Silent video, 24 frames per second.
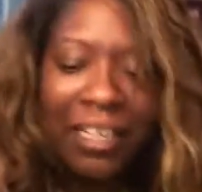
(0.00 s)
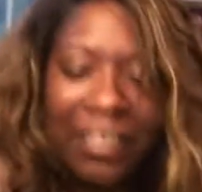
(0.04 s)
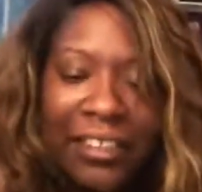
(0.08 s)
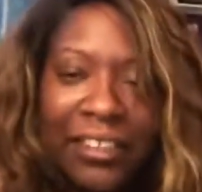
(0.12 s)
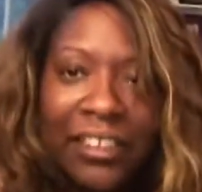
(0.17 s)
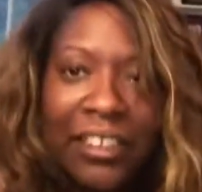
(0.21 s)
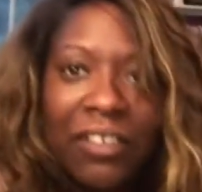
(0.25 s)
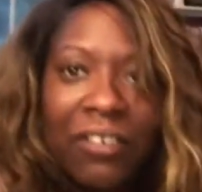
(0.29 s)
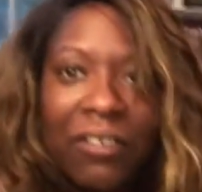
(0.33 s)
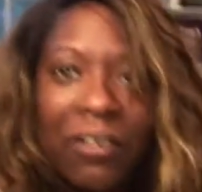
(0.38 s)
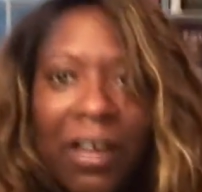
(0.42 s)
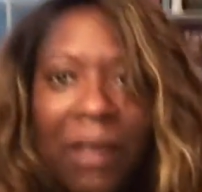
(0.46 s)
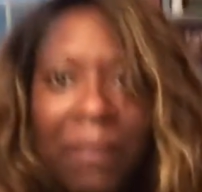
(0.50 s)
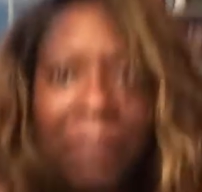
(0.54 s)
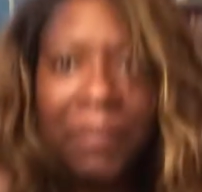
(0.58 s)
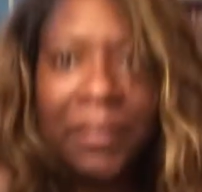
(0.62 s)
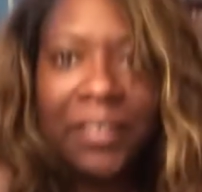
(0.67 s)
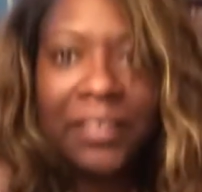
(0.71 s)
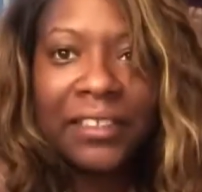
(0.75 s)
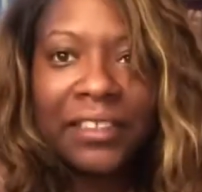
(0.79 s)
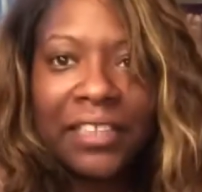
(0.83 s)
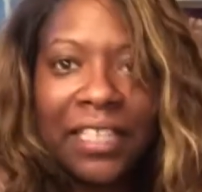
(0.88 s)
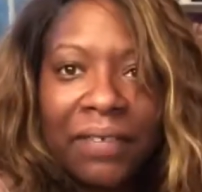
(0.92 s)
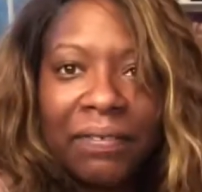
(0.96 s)
So, but
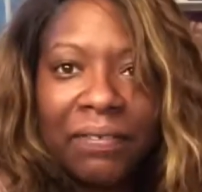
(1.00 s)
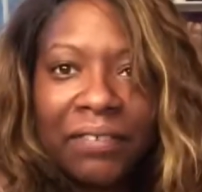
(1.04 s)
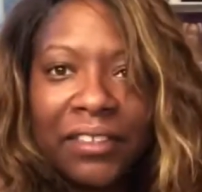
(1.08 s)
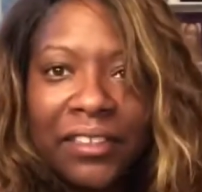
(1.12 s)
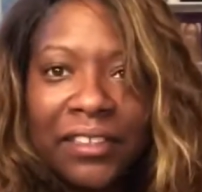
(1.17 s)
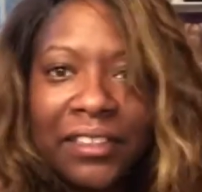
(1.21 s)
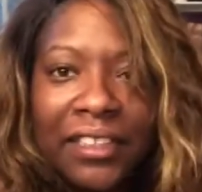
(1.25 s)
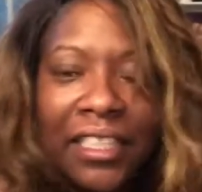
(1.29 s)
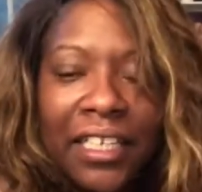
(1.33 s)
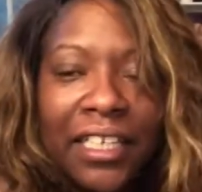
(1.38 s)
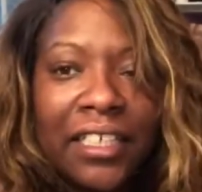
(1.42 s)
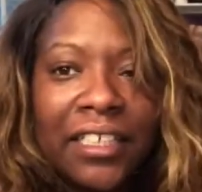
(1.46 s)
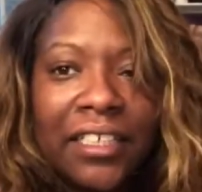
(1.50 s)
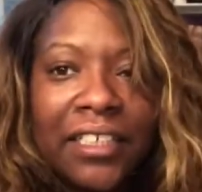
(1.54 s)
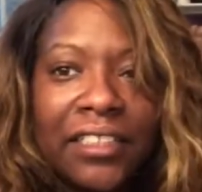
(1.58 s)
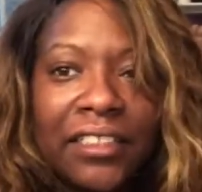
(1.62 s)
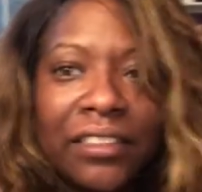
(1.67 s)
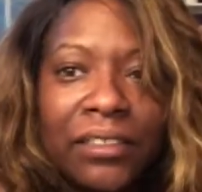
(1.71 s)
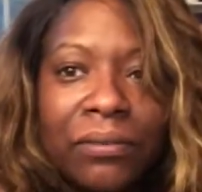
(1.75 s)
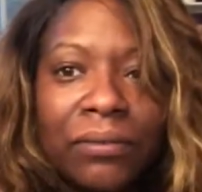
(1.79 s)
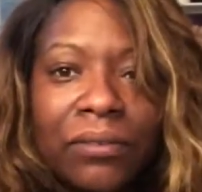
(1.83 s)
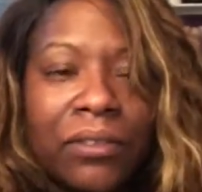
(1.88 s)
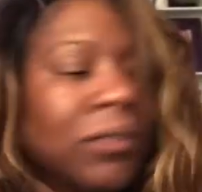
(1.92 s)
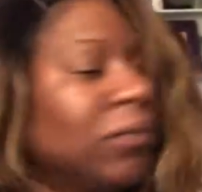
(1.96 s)
it's definitely staying in
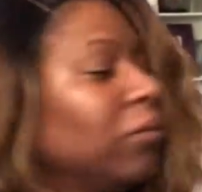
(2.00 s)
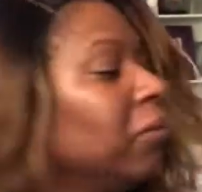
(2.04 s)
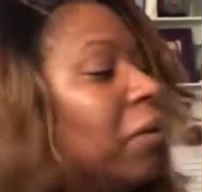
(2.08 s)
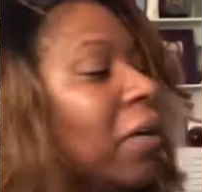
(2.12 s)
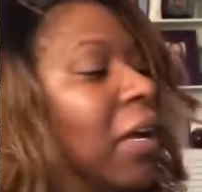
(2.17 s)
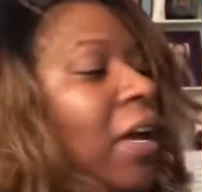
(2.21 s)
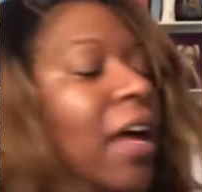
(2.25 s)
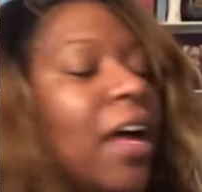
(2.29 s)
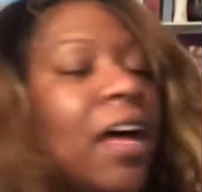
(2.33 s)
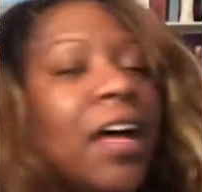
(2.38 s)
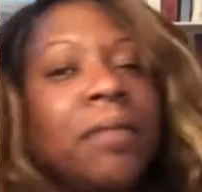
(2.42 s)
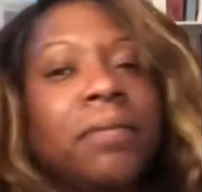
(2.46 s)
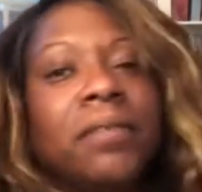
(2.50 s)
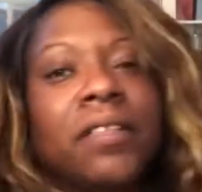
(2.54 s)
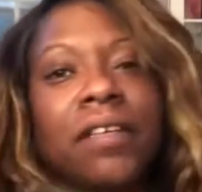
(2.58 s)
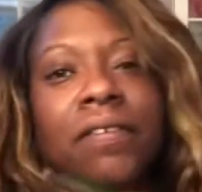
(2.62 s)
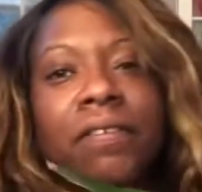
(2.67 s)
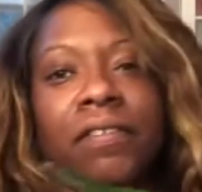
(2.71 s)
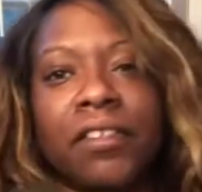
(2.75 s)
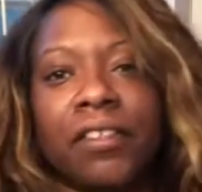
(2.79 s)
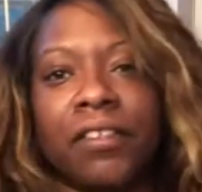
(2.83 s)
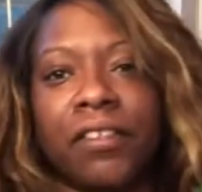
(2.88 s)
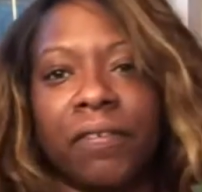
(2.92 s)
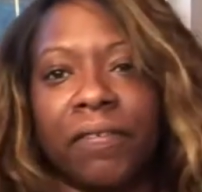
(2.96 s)
this room. I'm
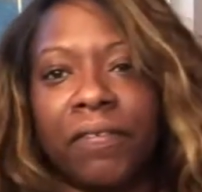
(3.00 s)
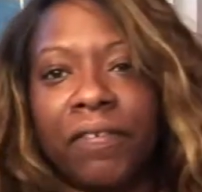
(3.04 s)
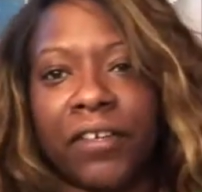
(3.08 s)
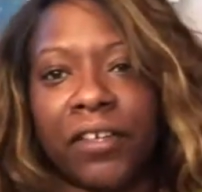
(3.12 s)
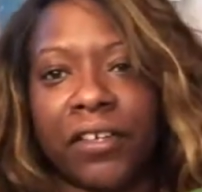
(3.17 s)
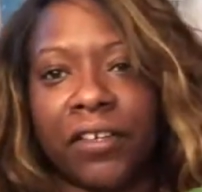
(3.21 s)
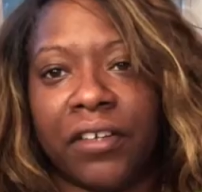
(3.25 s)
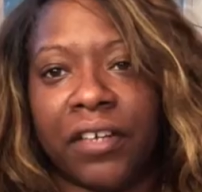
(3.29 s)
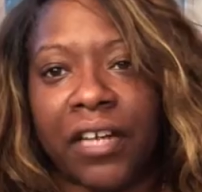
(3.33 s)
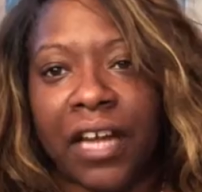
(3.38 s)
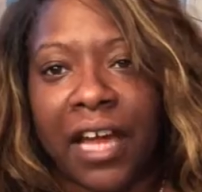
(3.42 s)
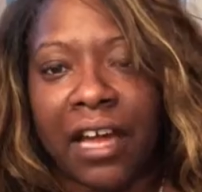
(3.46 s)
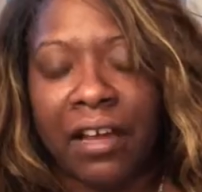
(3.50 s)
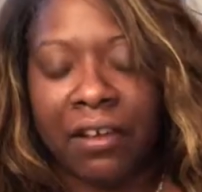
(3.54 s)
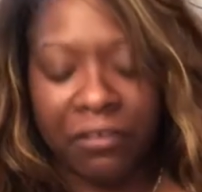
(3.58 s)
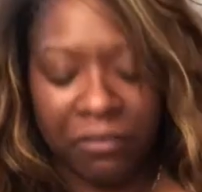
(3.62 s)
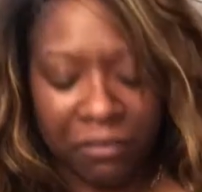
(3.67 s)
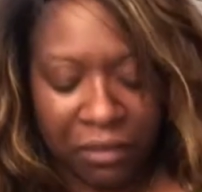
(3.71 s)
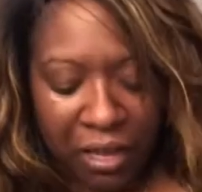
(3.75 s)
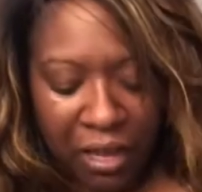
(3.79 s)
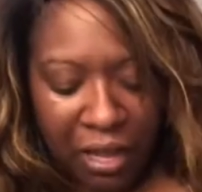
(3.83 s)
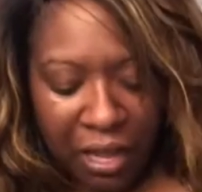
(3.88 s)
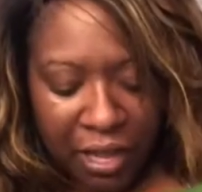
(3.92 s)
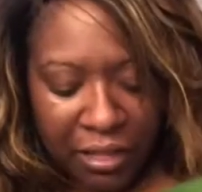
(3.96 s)
definitely gonna figure it
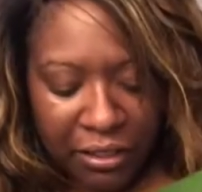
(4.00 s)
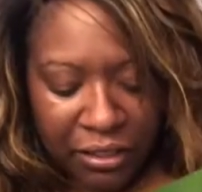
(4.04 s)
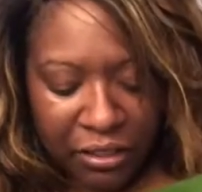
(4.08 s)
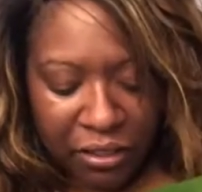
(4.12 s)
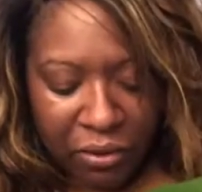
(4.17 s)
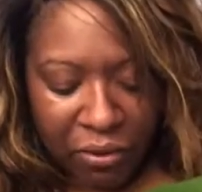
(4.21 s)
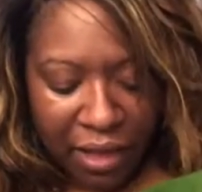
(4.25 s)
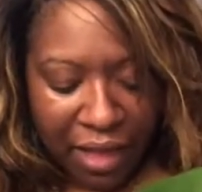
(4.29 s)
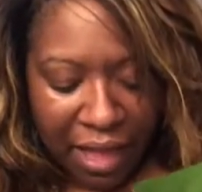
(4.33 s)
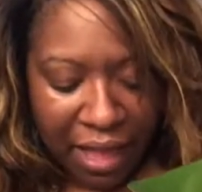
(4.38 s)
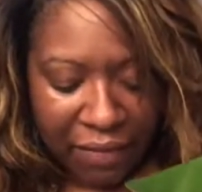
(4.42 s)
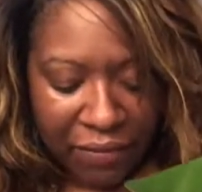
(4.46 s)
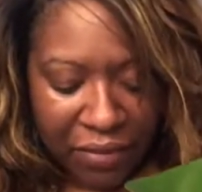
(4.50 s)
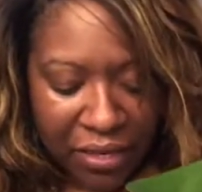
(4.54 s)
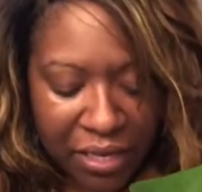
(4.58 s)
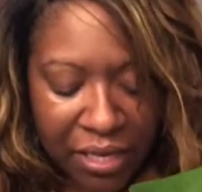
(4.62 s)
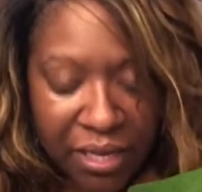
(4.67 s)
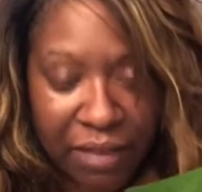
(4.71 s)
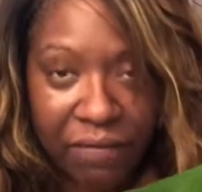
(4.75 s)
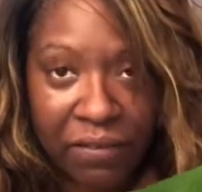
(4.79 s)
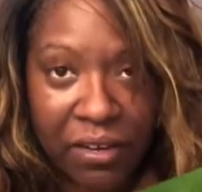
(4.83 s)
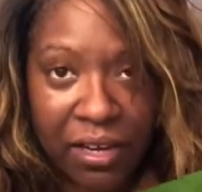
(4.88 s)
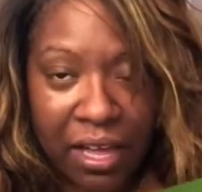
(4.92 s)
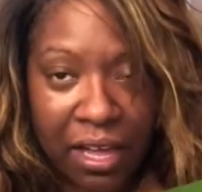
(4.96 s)
out. So I haven't
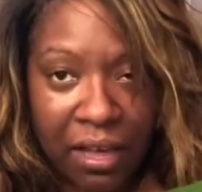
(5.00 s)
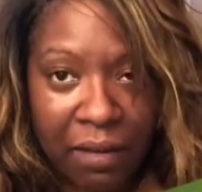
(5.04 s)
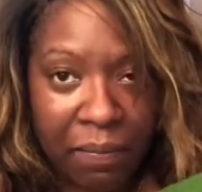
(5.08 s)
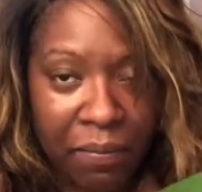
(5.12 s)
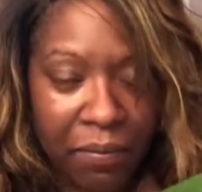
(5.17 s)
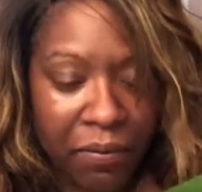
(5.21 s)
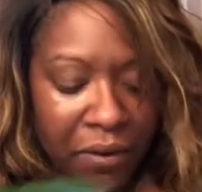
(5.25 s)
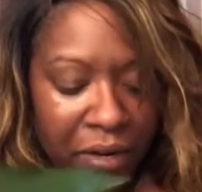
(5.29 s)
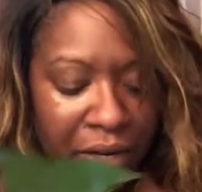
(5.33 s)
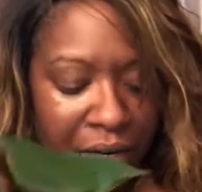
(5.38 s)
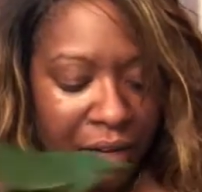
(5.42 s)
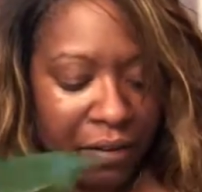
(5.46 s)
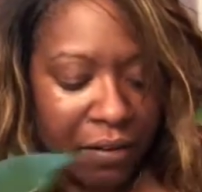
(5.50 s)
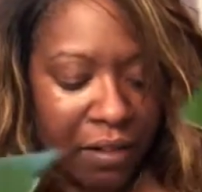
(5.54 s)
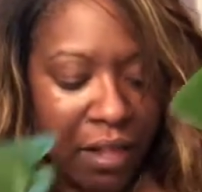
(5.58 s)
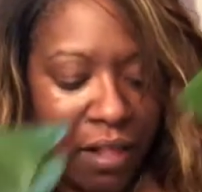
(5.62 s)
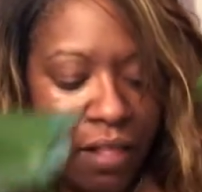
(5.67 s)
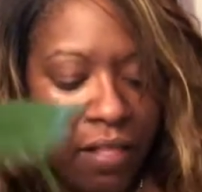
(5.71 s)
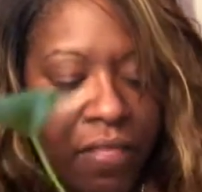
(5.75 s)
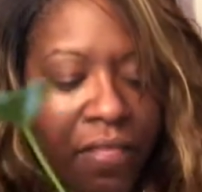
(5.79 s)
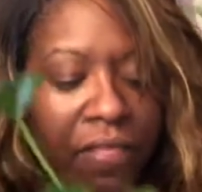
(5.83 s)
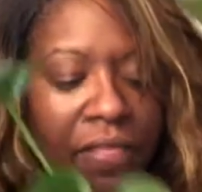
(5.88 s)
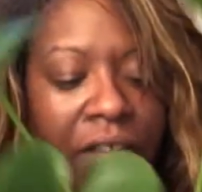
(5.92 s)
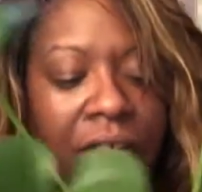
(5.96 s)
given up on it.
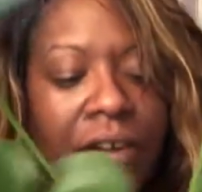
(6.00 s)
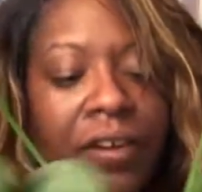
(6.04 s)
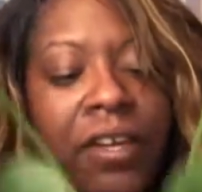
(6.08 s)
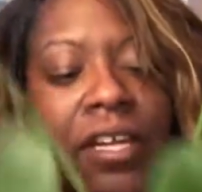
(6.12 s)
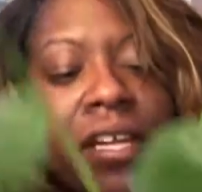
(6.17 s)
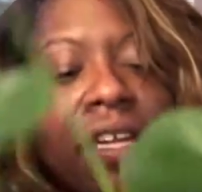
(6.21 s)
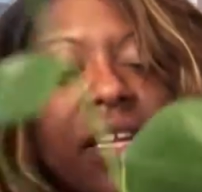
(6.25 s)
There